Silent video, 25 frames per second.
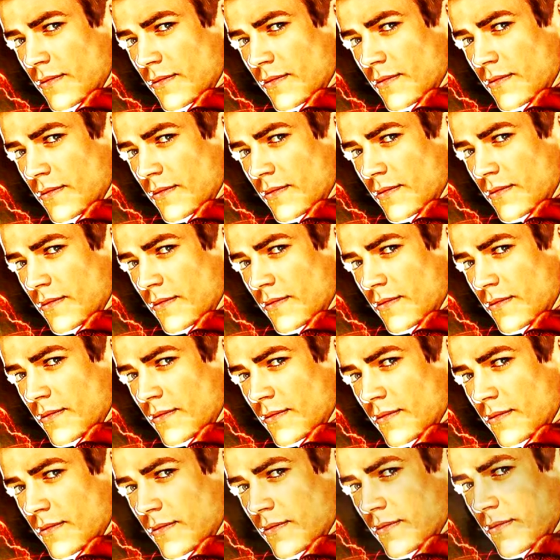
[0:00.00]
superhero of all
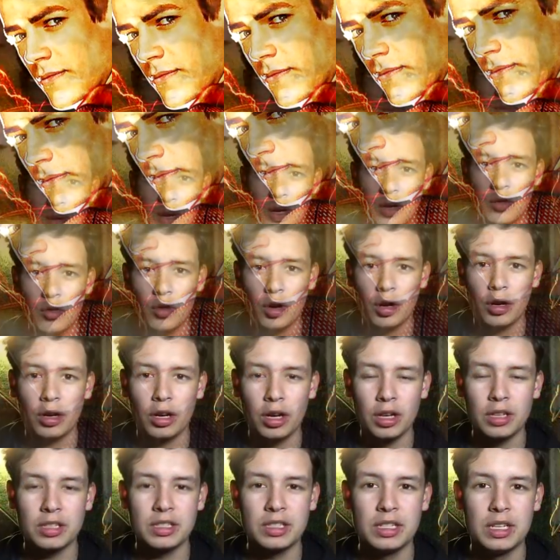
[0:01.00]
time, played by Grant
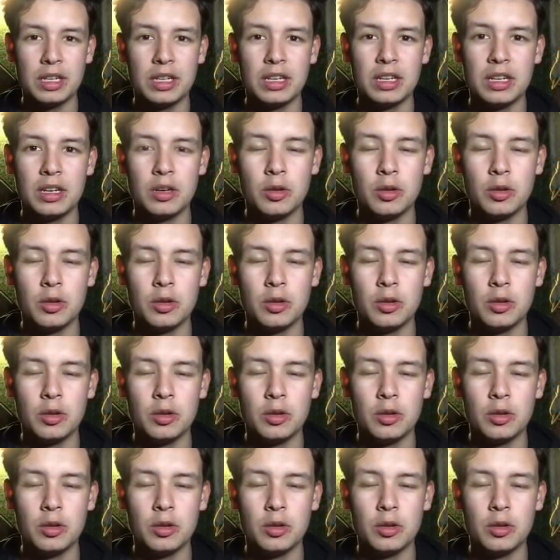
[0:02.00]
Gustin,